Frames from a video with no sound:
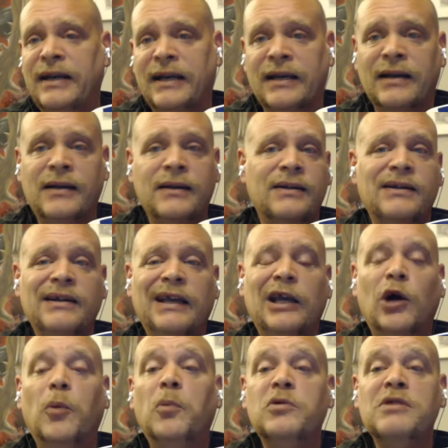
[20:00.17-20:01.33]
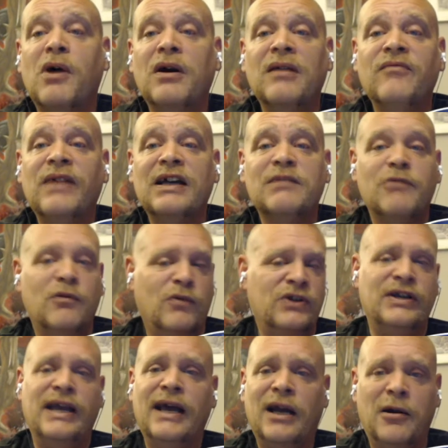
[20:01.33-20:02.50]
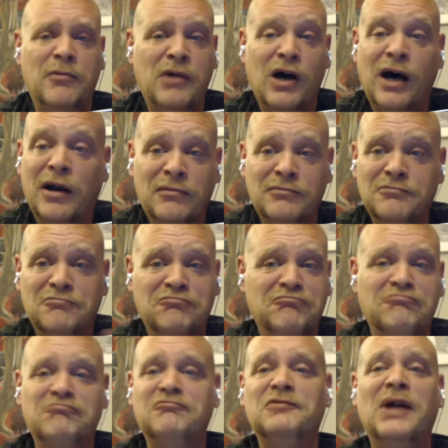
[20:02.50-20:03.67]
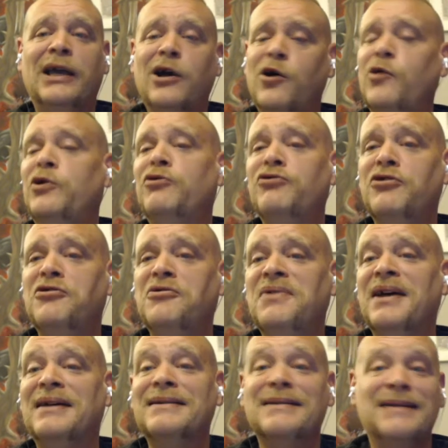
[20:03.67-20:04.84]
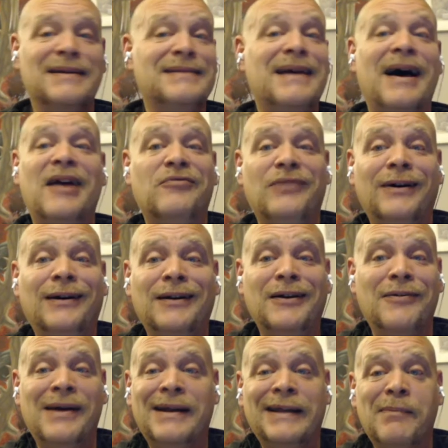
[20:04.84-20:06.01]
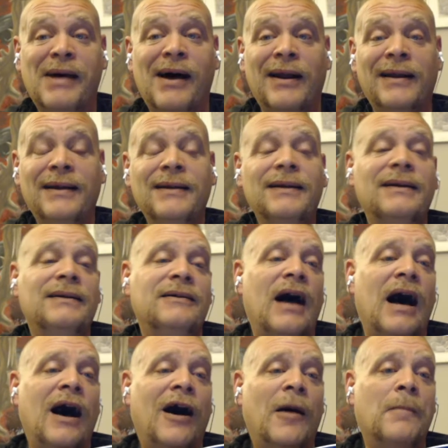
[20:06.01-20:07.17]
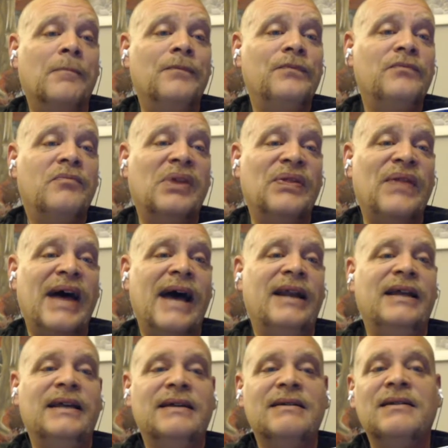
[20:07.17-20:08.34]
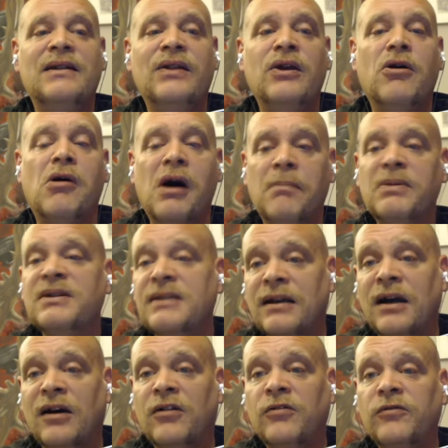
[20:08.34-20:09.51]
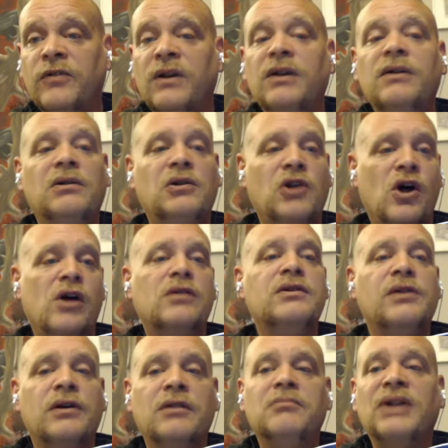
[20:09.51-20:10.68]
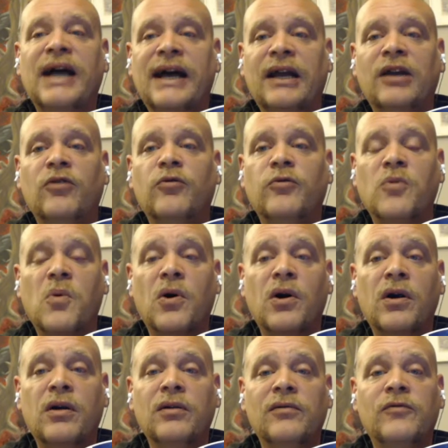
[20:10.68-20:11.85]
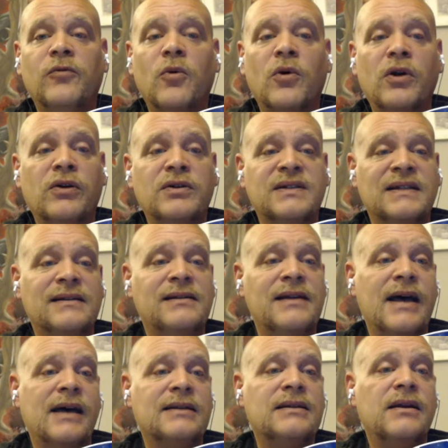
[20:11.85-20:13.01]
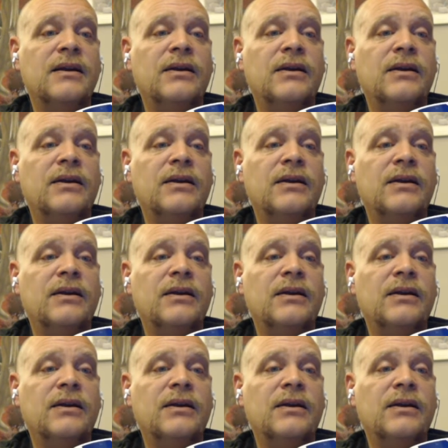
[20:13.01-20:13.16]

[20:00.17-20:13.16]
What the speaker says: and smart investment, which again, I'm not like, oh, you should do this, because I don't fucking know anything about it. But that is the opposite of long-term planning for your success.